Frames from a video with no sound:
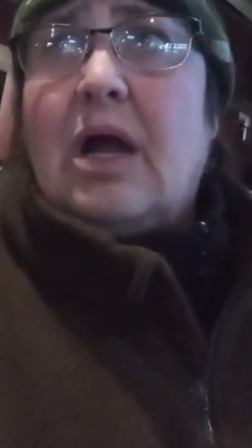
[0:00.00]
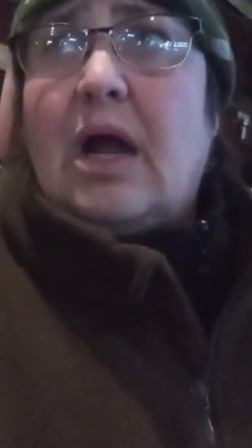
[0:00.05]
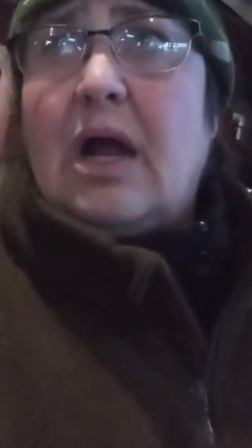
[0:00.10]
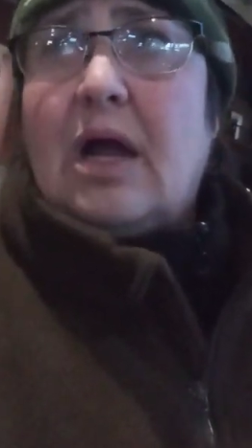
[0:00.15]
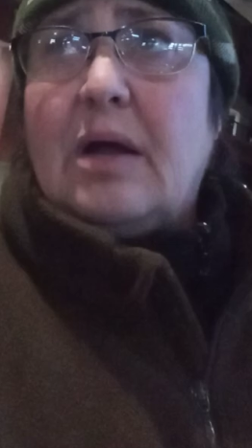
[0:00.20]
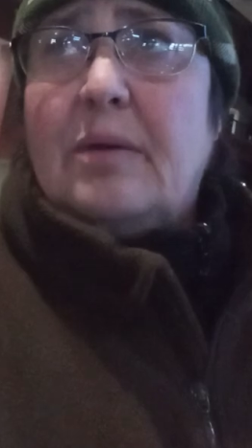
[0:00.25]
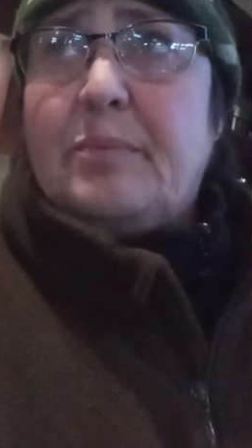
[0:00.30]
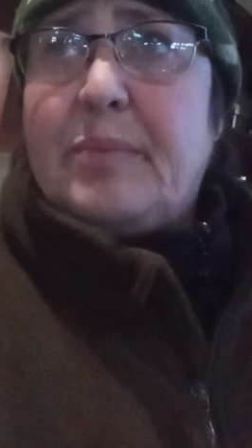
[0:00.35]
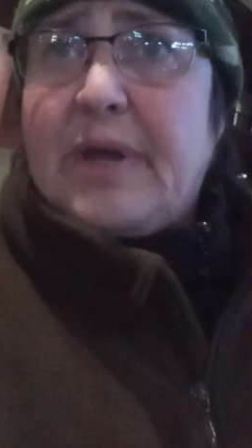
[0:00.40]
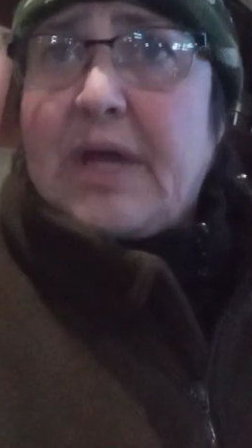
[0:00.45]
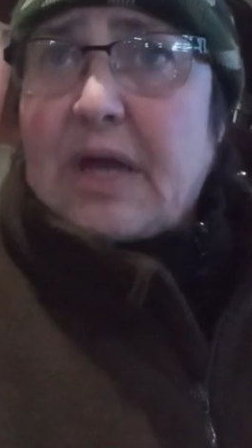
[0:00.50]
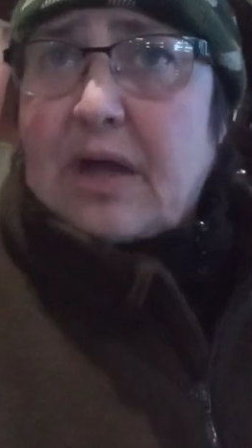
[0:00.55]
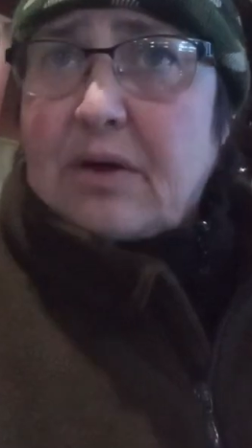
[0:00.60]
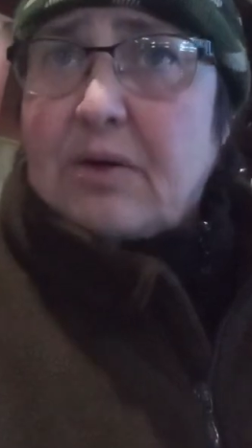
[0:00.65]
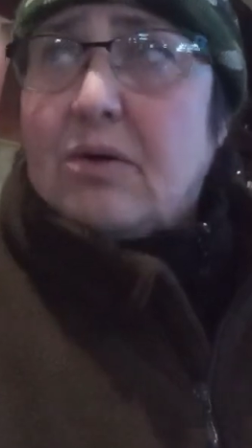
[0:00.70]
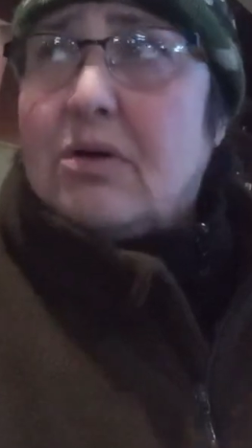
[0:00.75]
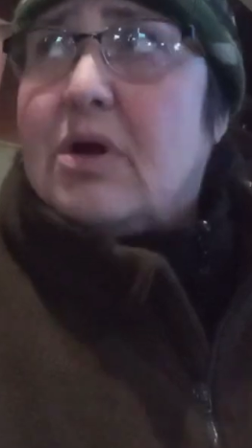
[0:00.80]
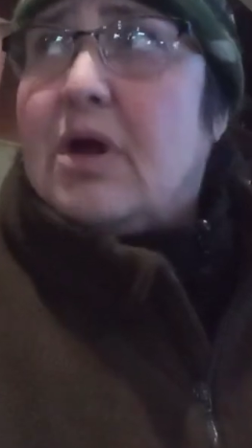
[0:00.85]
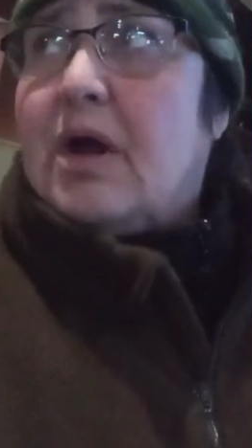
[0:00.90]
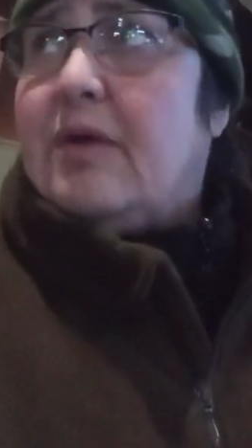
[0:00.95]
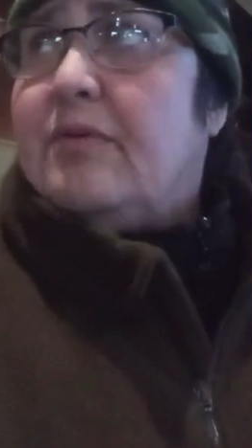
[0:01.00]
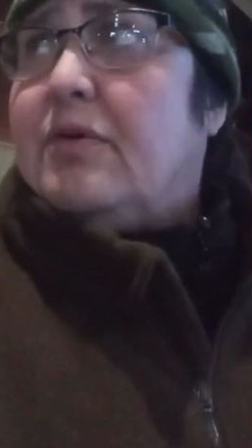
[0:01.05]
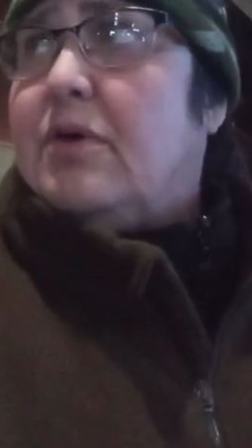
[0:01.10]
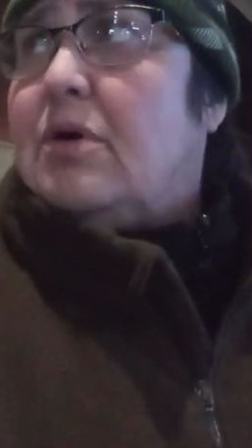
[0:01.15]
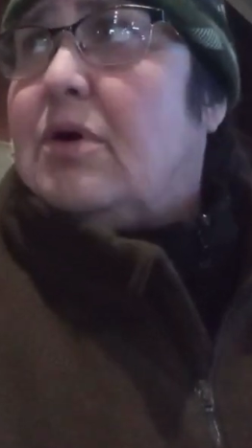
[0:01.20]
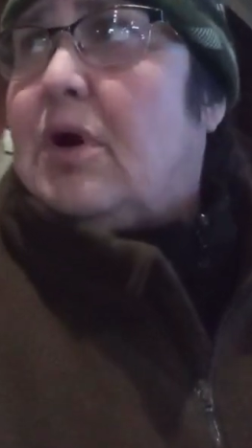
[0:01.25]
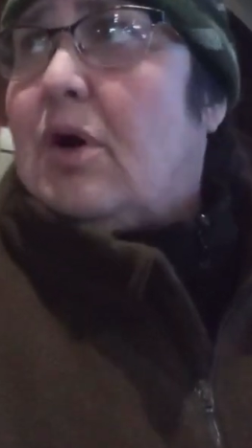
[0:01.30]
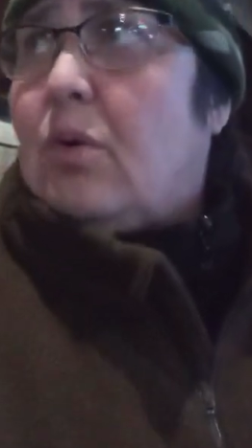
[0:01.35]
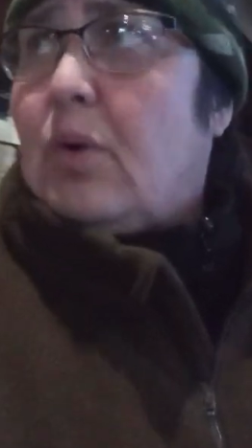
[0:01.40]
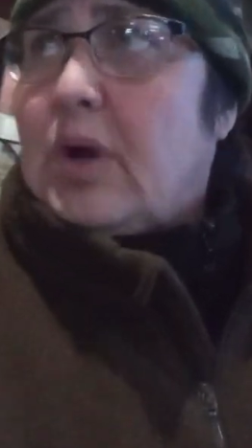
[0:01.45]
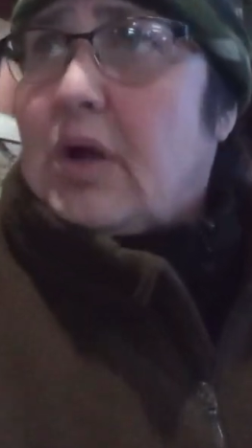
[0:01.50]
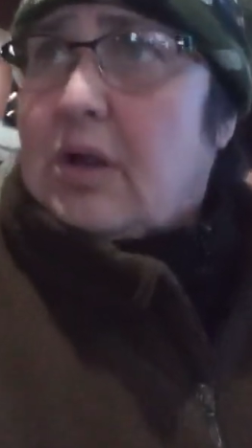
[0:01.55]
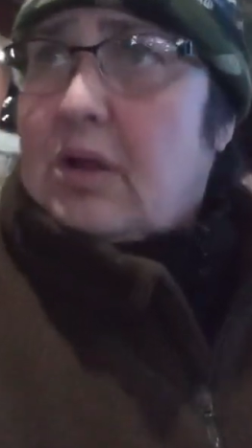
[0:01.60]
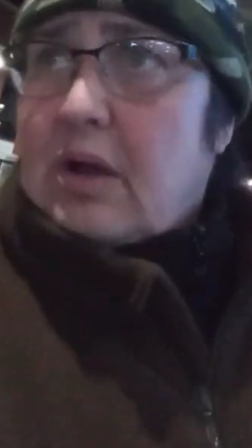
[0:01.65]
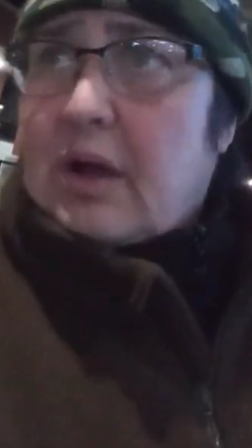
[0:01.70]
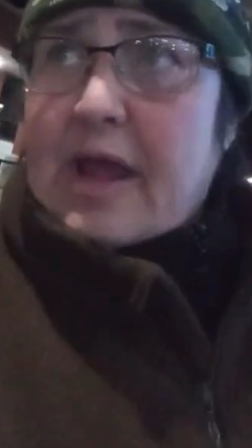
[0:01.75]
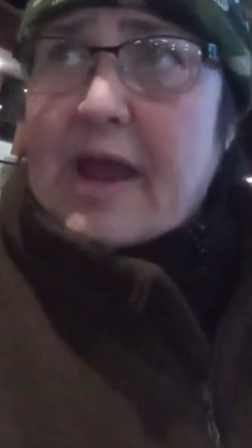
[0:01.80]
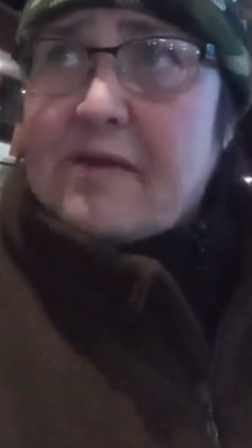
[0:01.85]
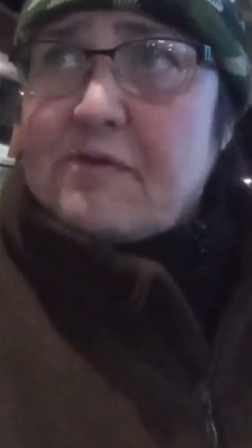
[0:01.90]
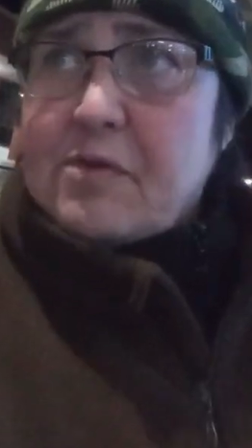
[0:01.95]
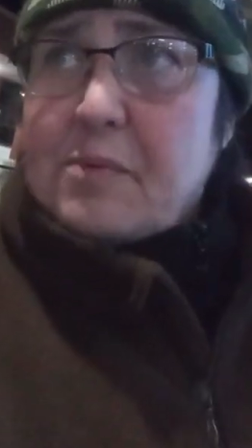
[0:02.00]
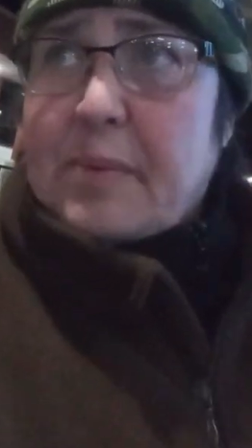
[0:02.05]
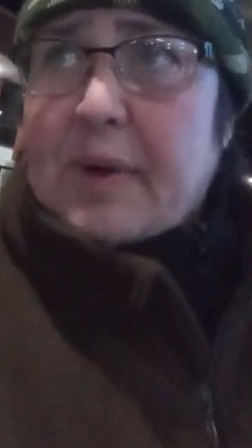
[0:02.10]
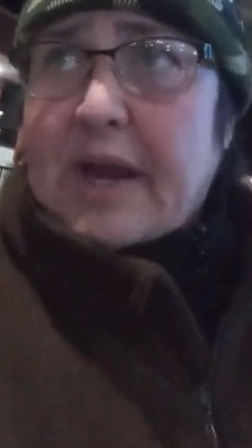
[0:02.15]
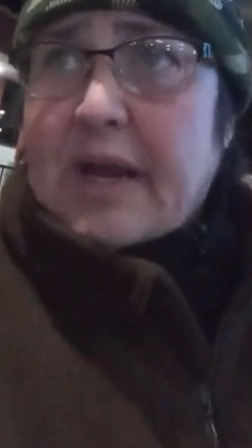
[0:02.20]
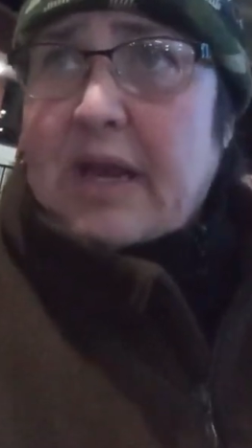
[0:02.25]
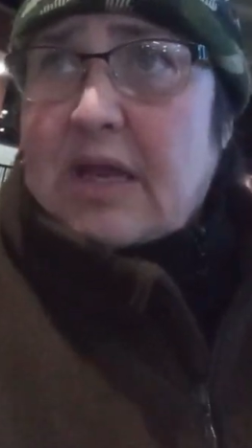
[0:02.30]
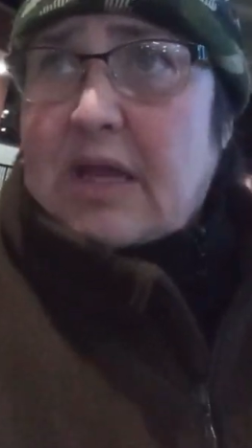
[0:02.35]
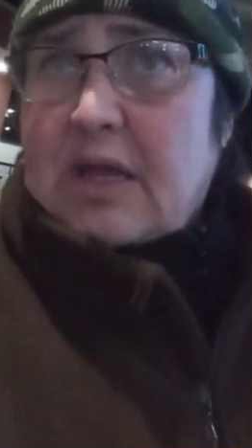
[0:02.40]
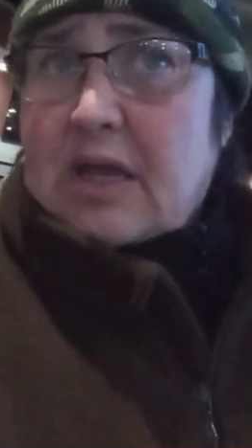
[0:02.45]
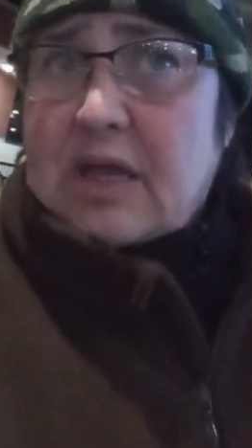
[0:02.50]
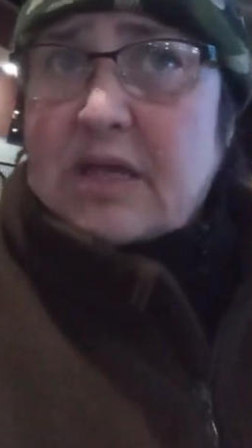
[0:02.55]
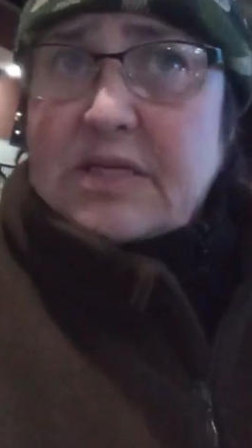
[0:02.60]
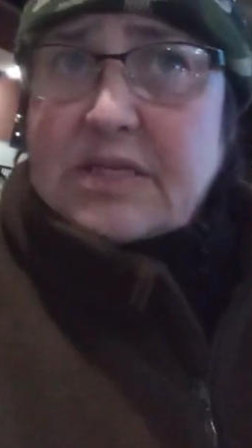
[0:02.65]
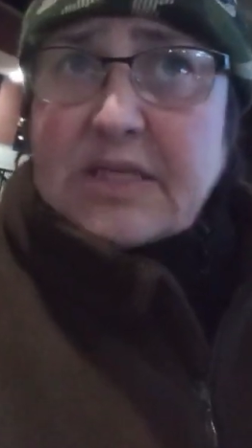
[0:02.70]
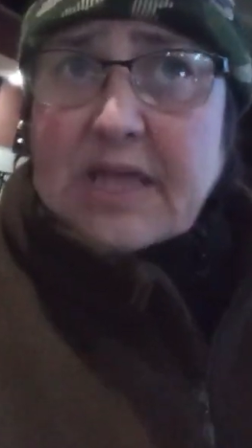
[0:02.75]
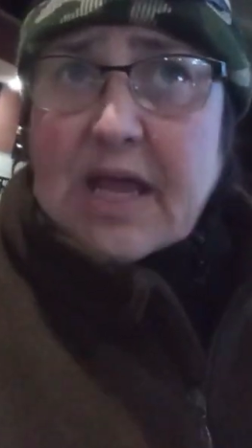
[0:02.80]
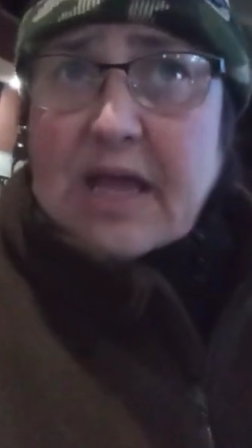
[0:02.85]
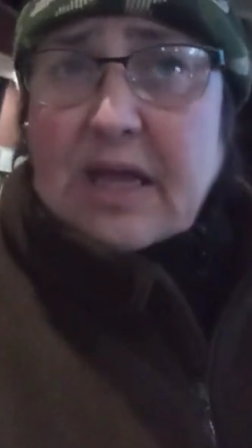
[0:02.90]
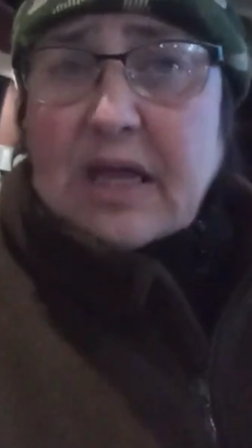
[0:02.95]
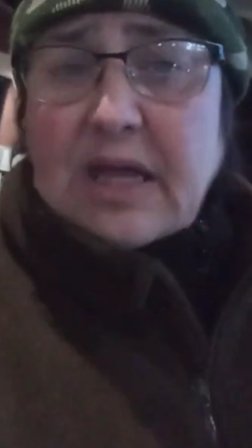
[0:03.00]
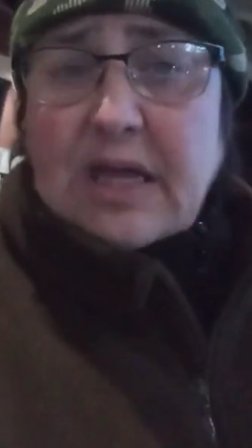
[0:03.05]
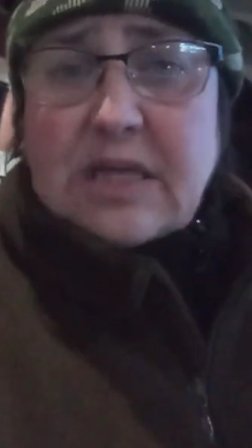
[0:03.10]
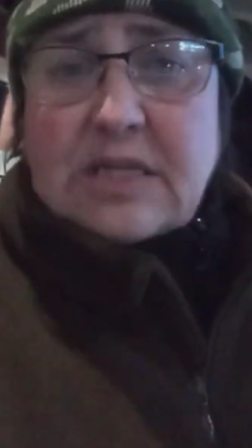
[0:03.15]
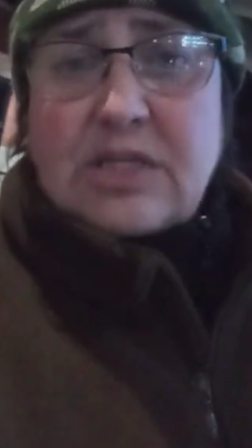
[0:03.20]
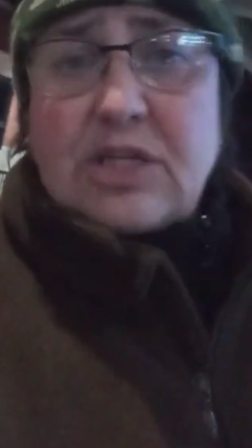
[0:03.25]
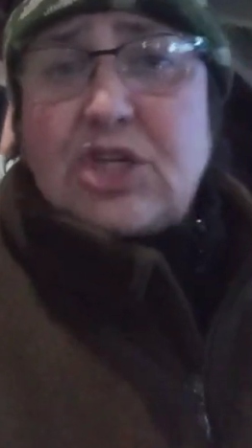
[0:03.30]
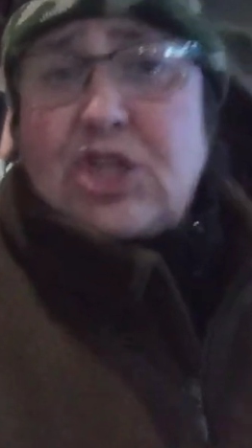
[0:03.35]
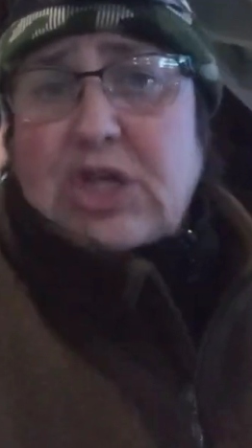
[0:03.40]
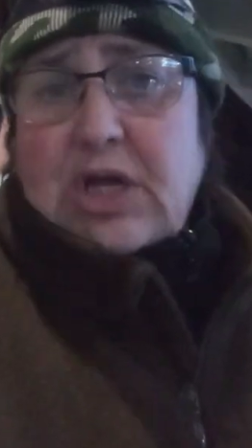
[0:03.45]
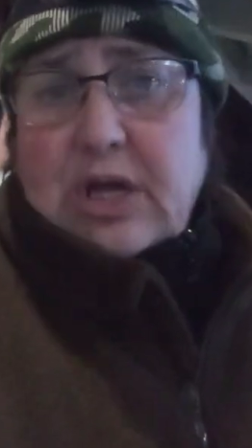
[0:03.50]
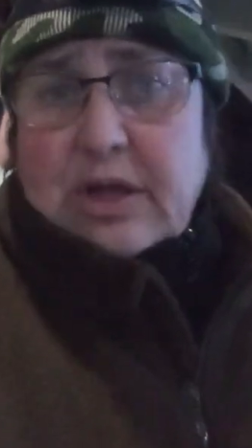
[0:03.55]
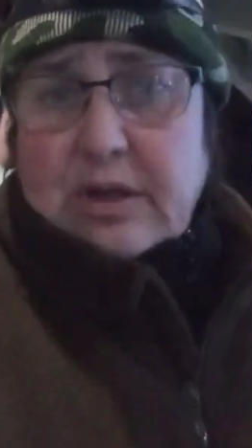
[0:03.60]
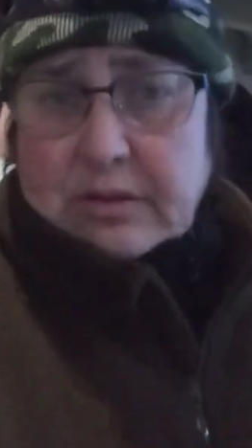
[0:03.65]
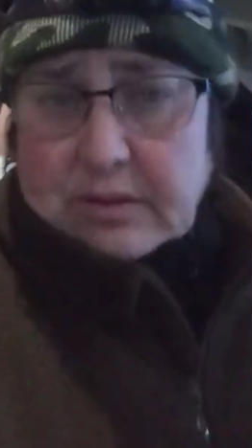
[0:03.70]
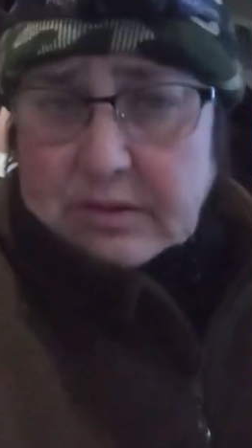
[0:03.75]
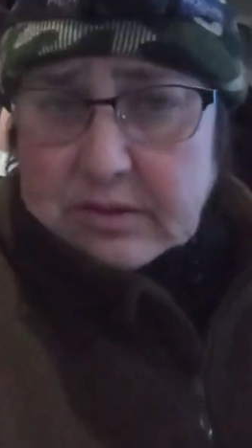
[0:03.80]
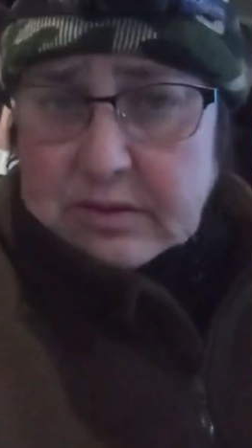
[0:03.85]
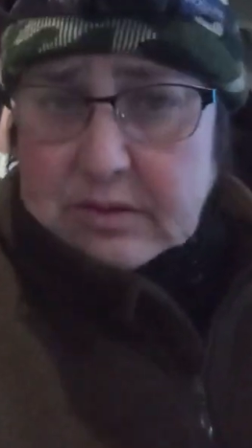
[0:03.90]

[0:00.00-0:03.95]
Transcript: uh, be undercover going along everybody is saying he's a ship